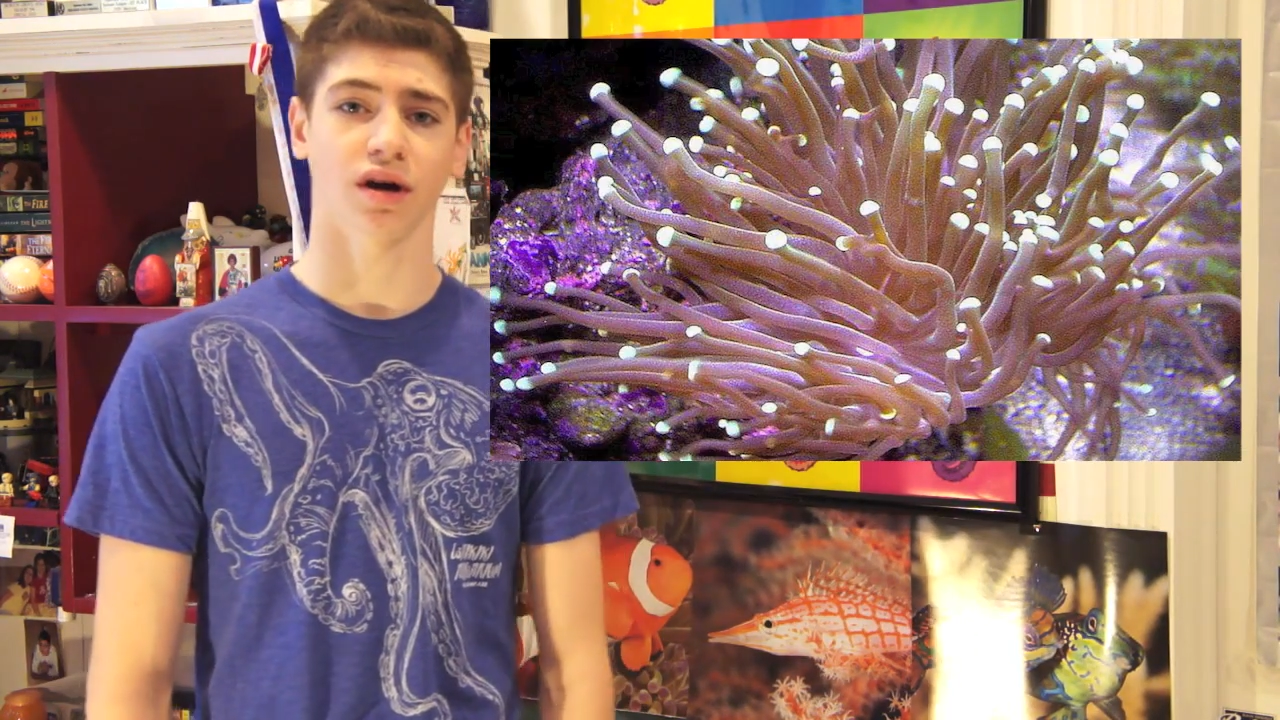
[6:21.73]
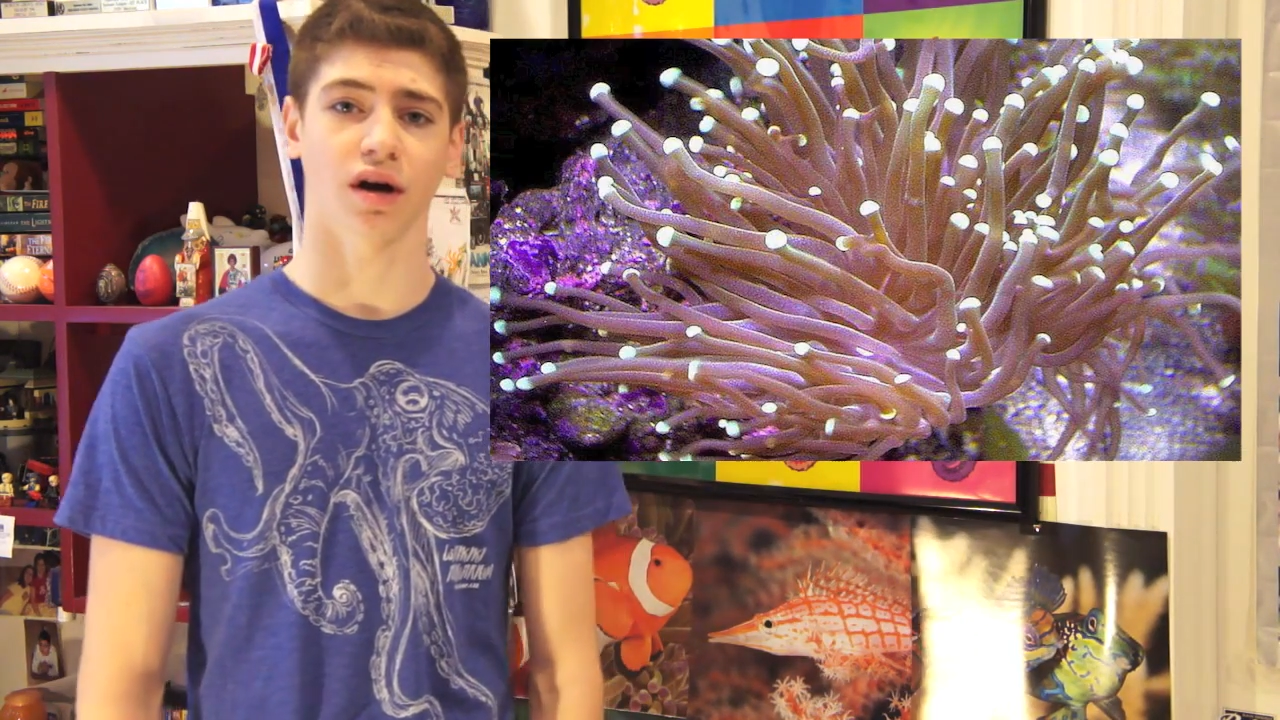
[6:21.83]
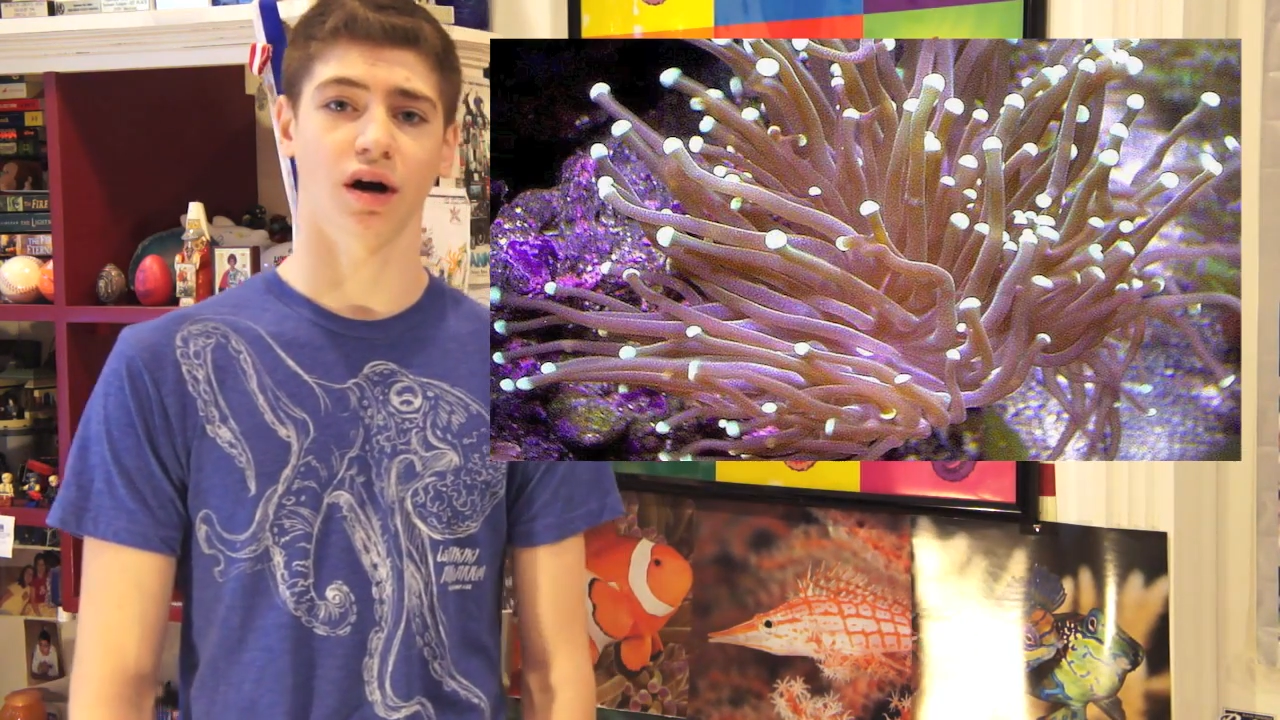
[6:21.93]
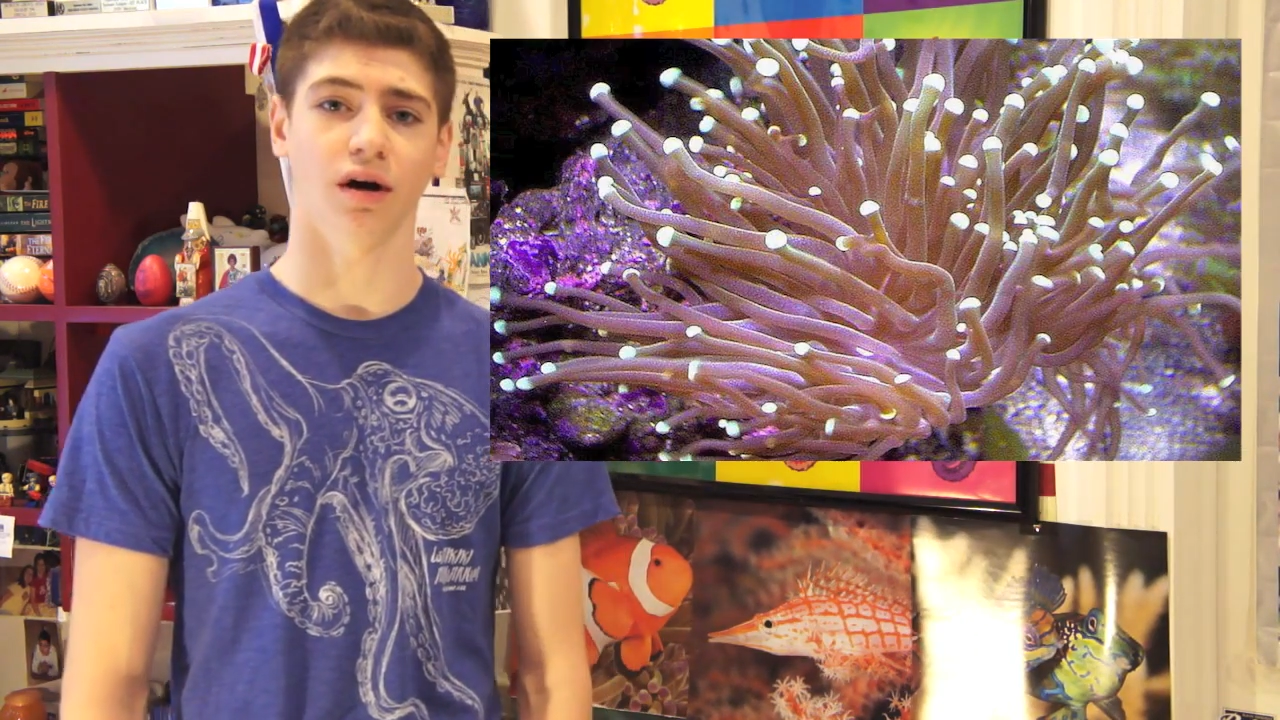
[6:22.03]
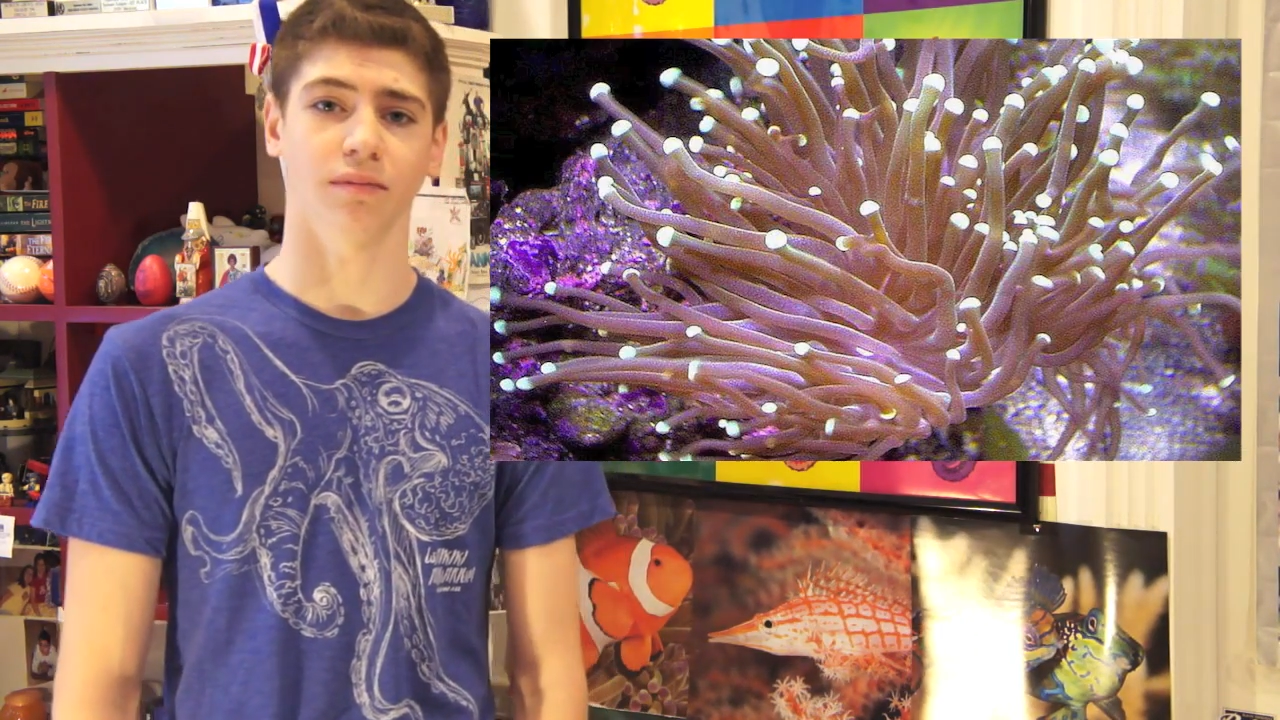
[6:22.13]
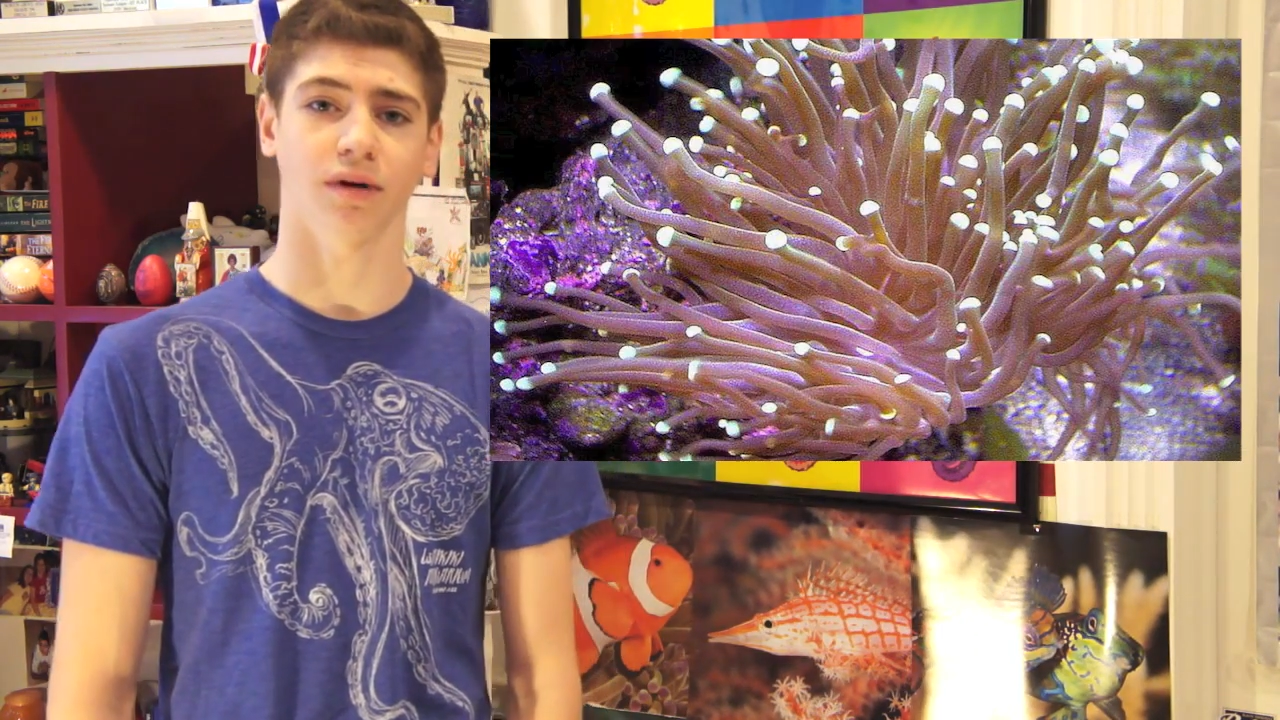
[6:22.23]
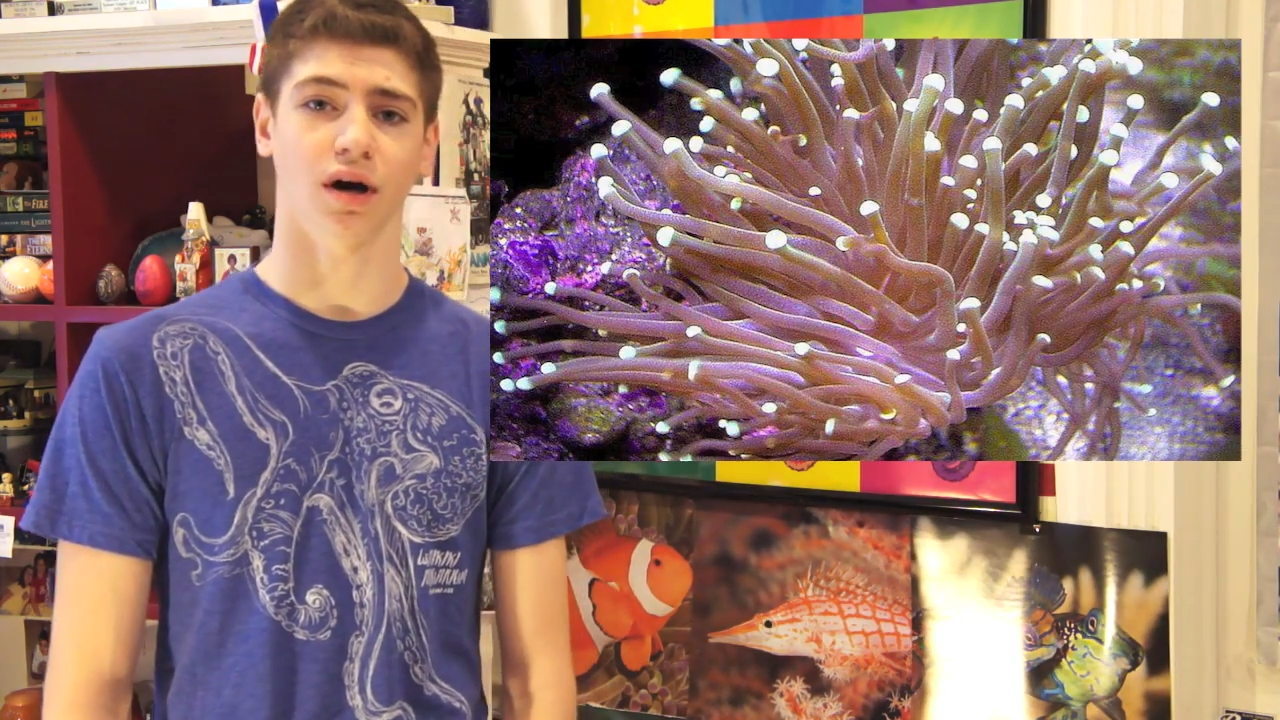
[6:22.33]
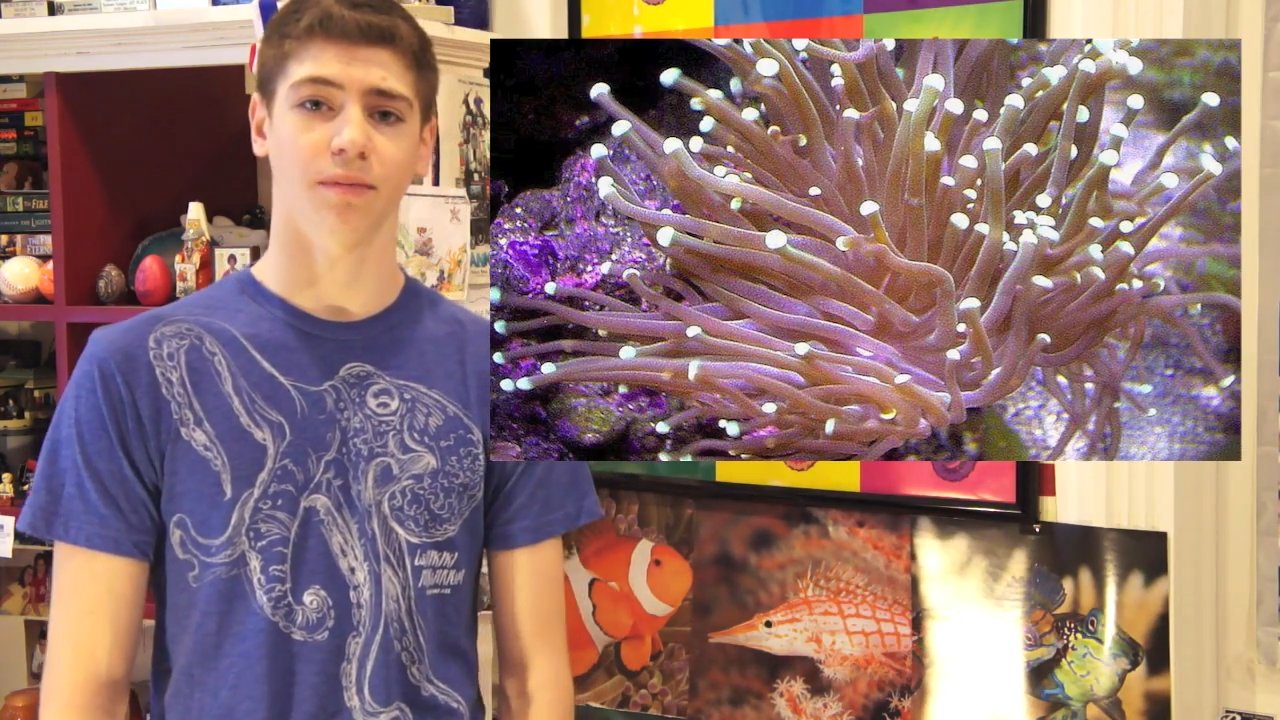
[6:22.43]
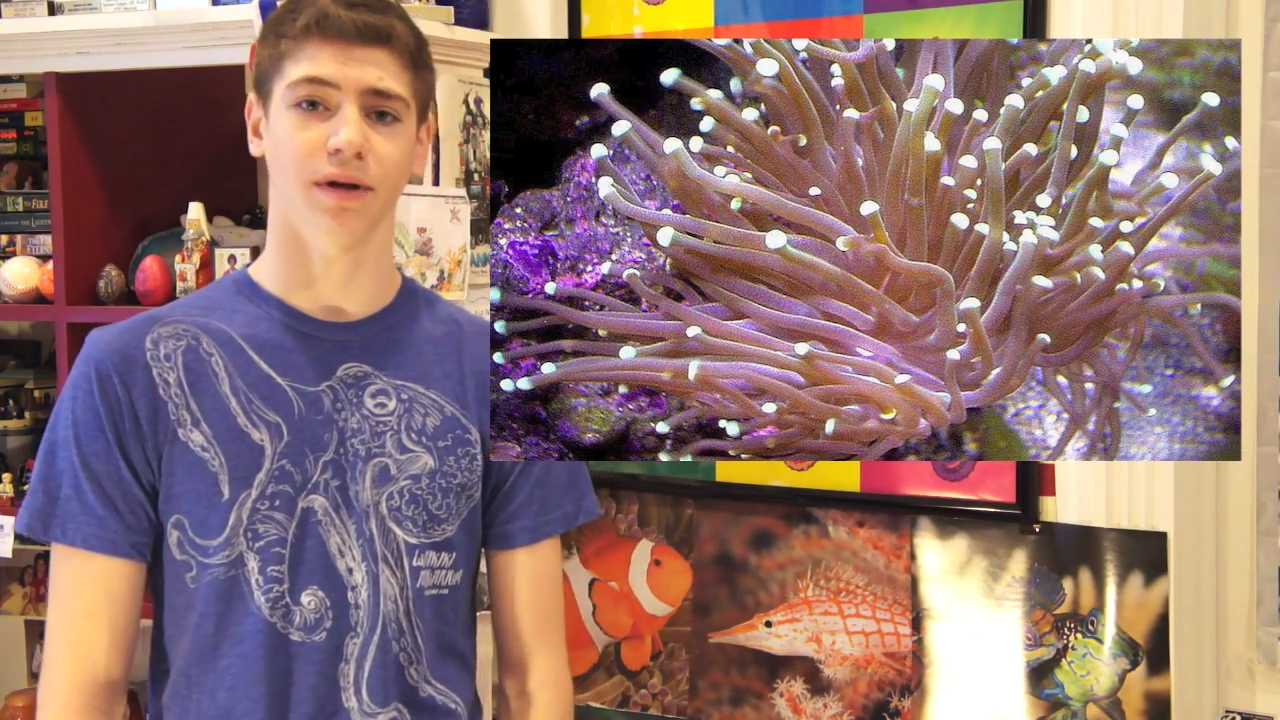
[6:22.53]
come